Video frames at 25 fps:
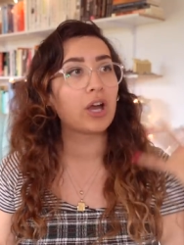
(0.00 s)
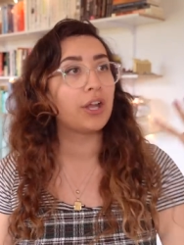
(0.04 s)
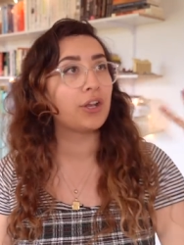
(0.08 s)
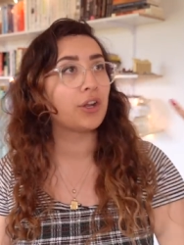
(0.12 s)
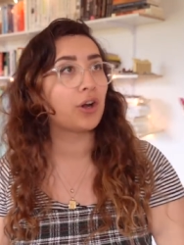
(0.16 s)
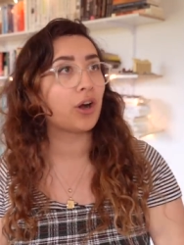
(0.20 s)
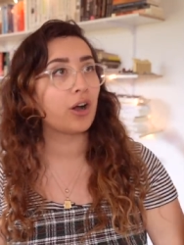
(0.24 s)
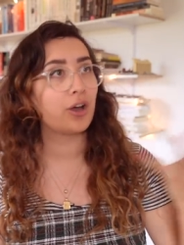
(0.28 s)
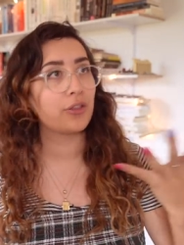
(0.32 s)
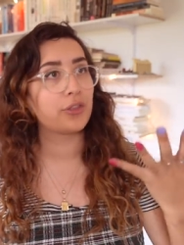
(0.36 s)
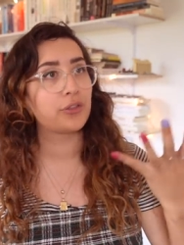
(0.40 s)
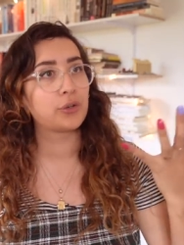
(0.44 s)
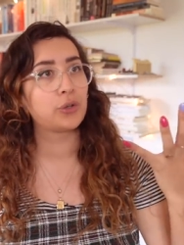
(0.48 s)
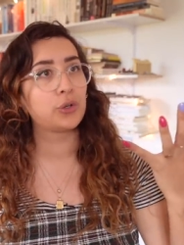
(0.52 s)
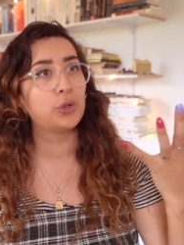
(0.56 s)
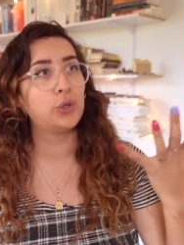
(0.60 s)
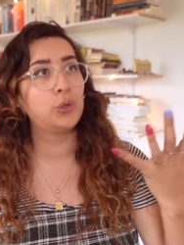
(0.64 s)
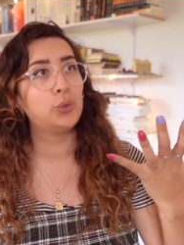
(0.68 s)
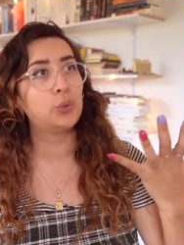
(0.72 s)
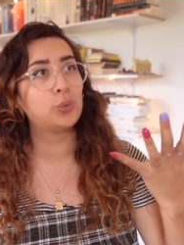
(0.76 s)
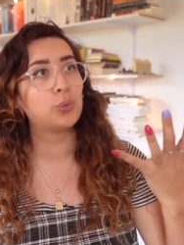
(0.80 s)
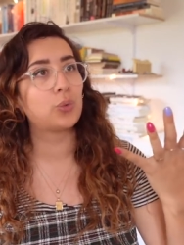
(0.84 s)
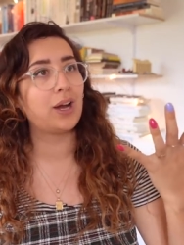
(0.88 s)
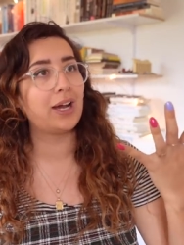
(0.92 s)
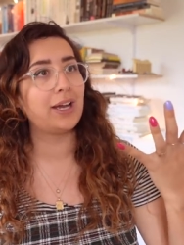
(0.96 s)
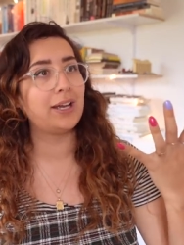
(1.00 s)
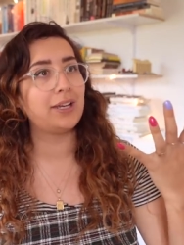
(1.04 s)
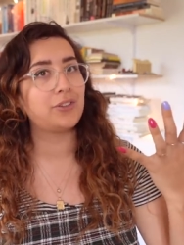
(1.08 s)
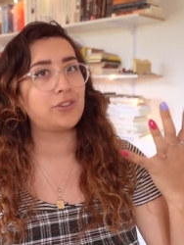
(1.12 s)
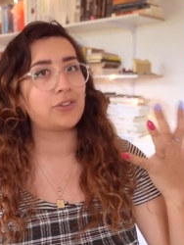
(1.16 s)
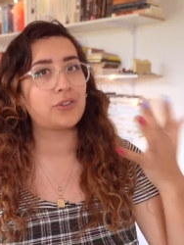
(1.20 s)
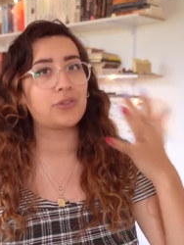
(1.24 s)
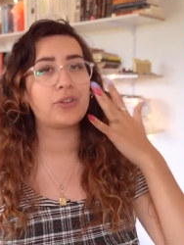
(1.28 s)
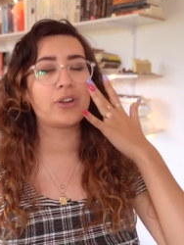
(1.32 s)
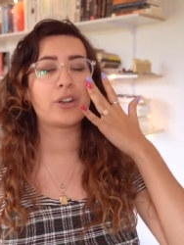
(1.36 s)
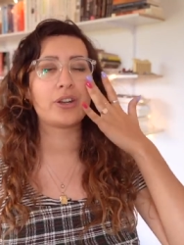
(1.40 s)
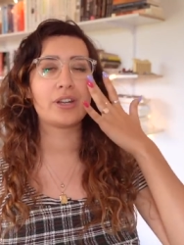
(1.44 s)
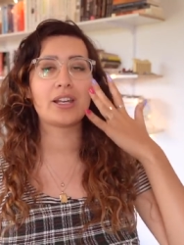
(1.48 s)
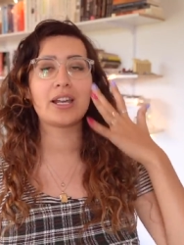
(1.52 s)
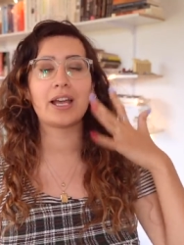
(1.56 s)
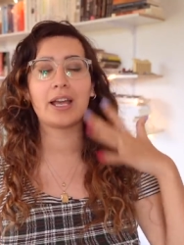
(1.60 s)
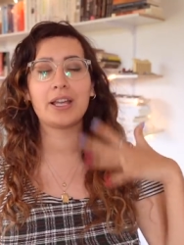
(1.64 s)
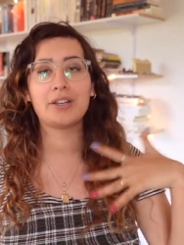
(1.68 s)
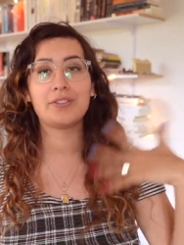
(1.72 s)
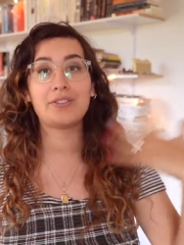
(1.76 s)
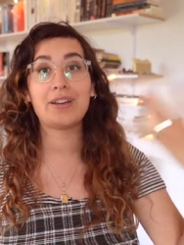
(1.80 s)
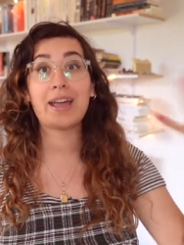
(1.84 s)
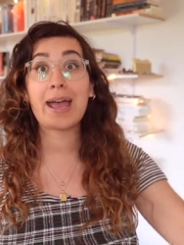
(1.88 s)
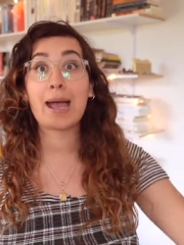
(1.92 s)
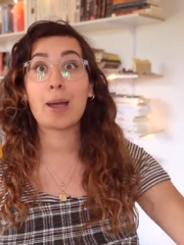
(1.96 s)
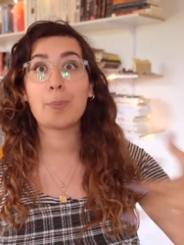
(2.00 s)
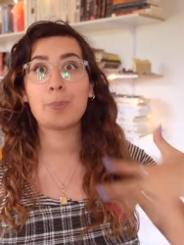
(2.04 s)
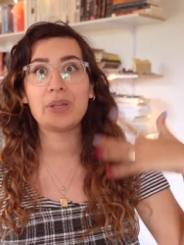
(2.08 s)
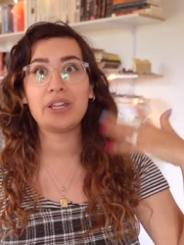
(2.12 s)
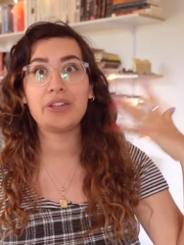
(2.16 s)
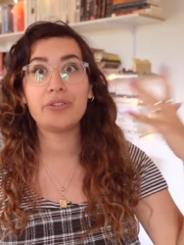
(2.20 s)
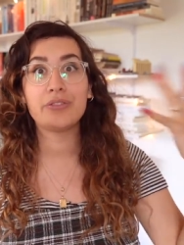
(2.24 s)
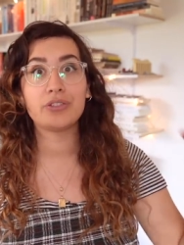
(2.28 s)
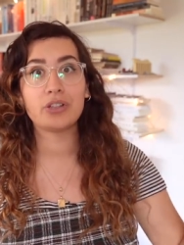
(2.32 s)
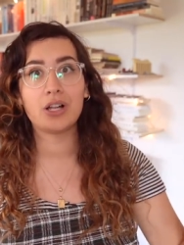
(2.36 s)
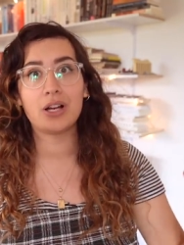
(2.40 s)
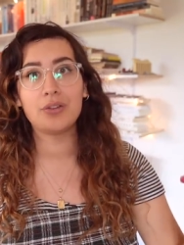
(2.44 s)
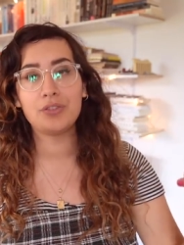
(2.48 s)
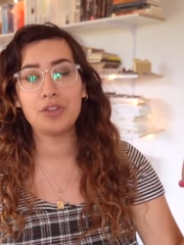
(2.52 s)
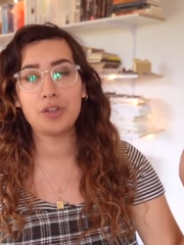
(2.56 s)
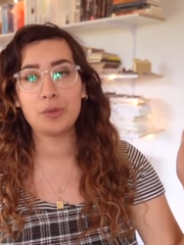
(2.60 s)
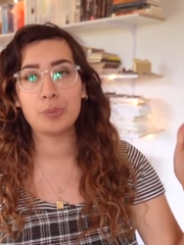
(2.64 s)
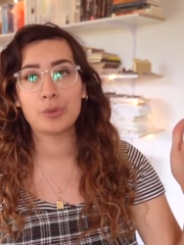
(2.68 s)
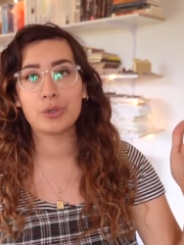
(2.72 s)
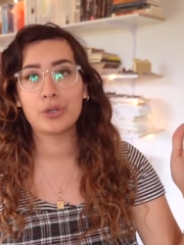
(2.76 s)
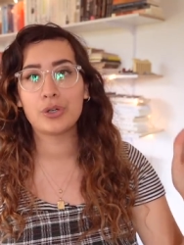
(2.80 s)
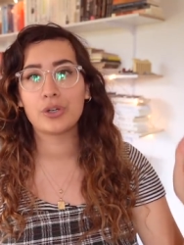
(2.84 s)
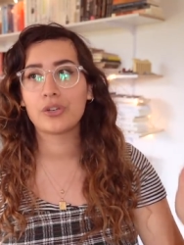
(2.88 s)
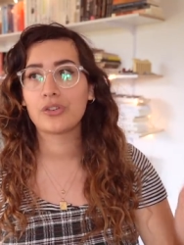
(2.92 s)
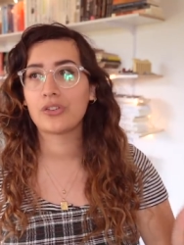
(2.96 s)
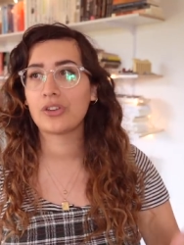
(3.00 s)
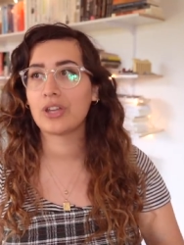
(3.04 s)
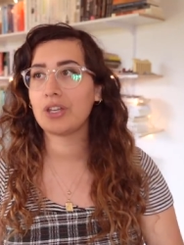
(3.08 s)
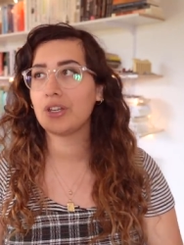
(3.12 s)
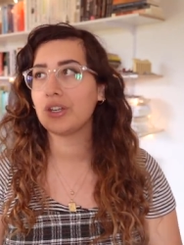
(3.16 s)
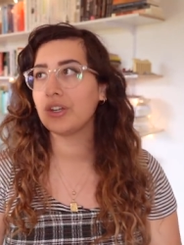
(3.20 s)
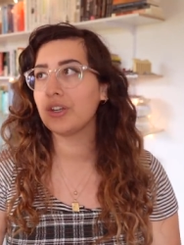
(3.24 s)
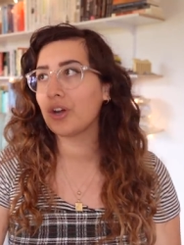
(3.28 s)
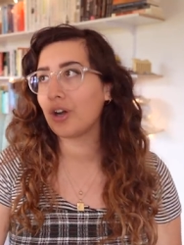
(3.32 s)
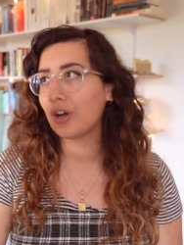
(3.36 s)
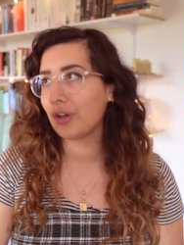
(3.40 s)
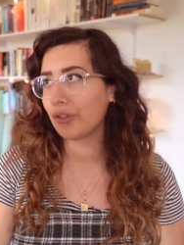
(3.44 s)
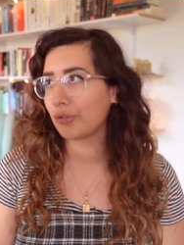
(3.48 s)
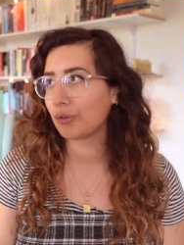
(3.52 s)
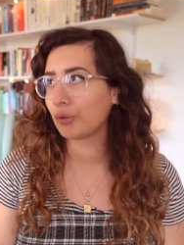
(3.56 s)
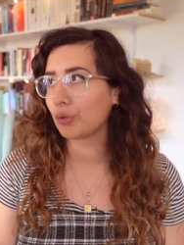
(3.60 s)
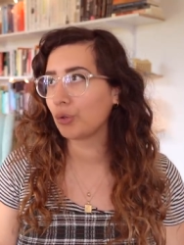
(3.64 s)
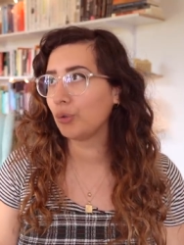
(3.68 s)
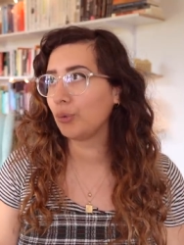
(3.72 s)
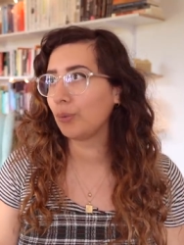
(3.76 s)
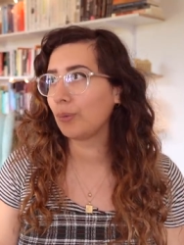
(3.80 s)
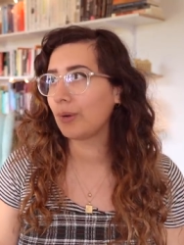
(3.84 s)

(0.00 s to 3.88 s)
an author who writes very kind of happy, fluffy books and an author who